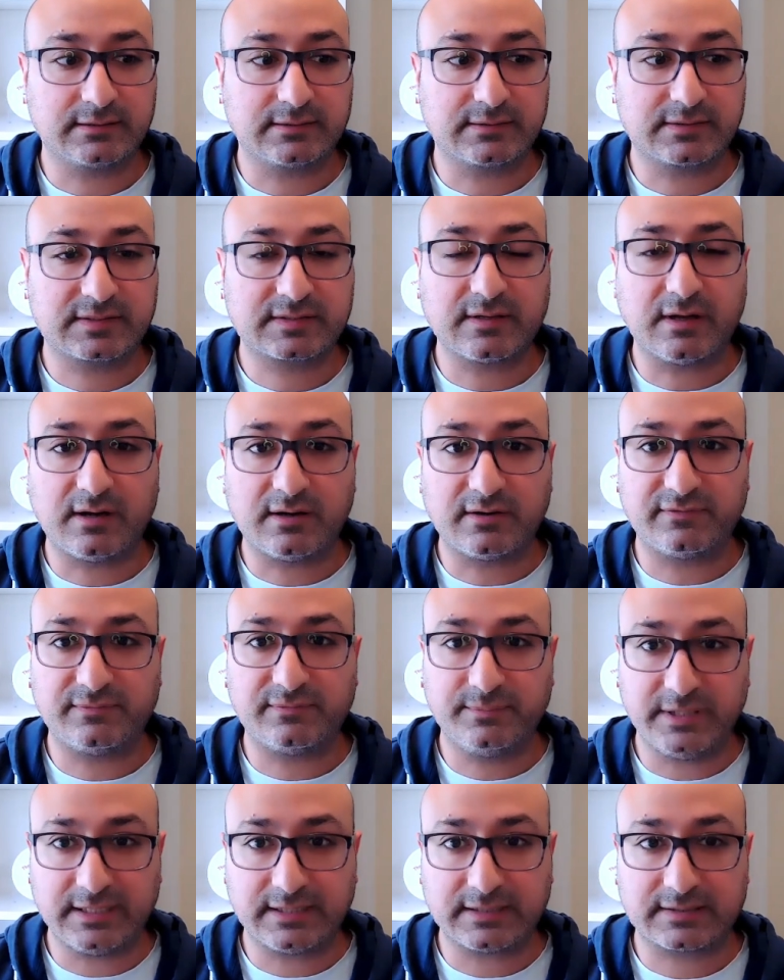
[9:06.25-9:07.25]
staff
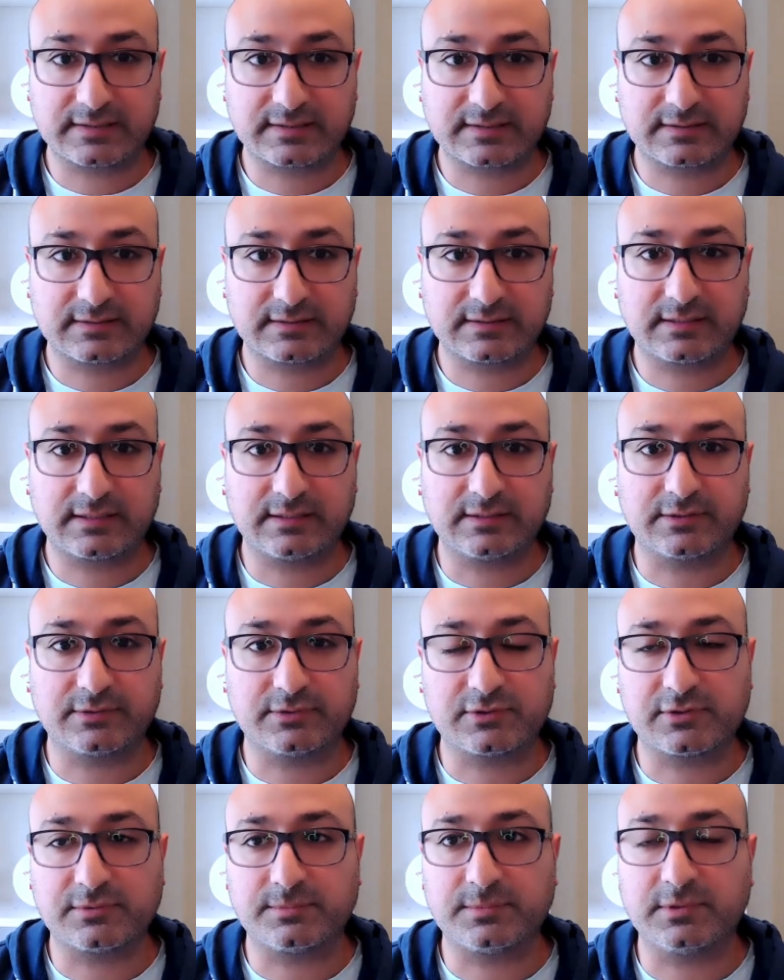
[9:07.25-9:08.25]
mix can
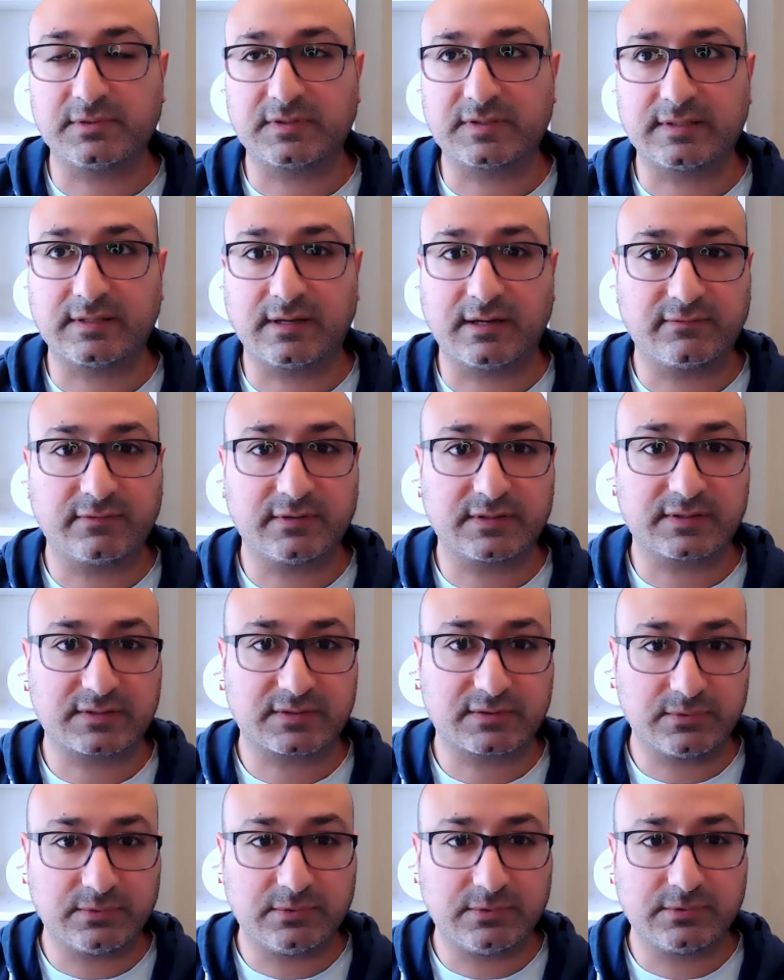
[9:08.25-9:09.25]
contribute to
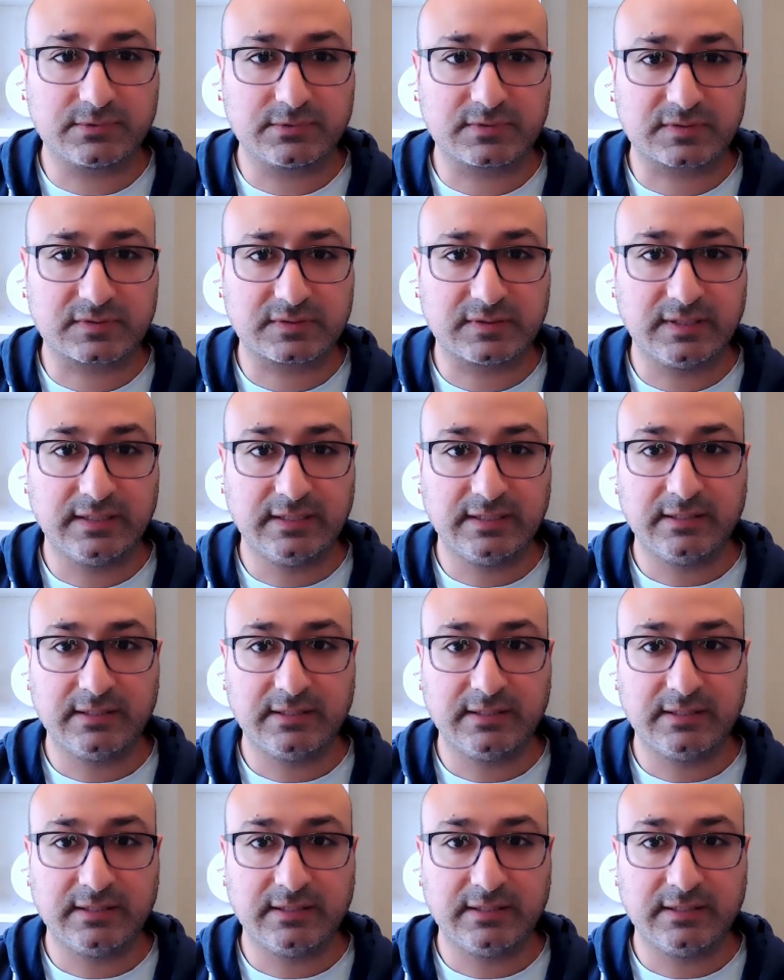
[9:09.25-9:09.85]
diverse thoughts,